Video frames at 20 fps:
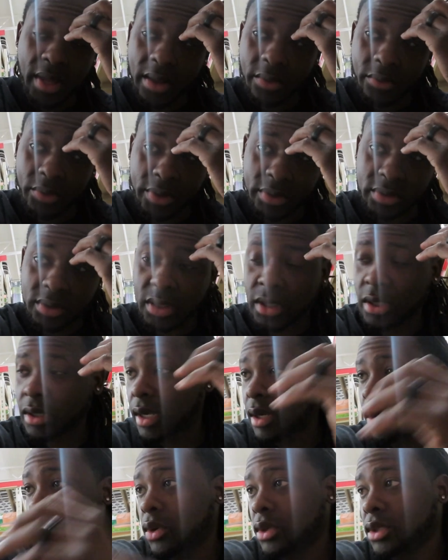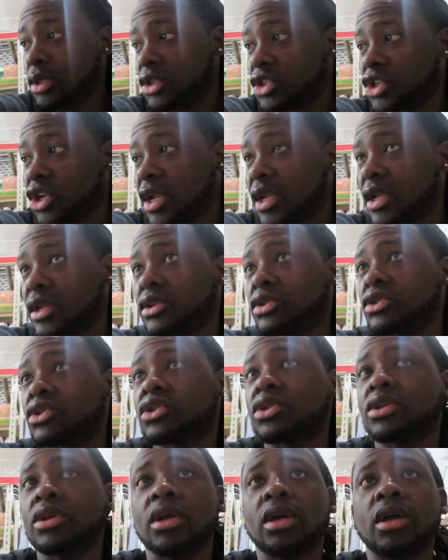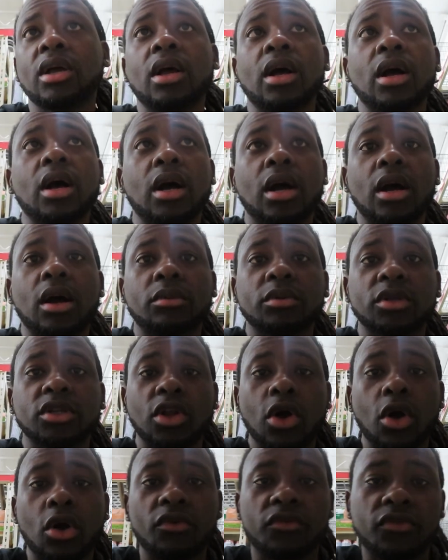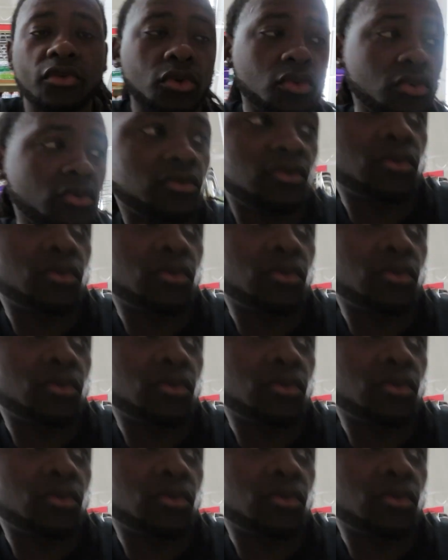now is uh, I want to change um, the dog food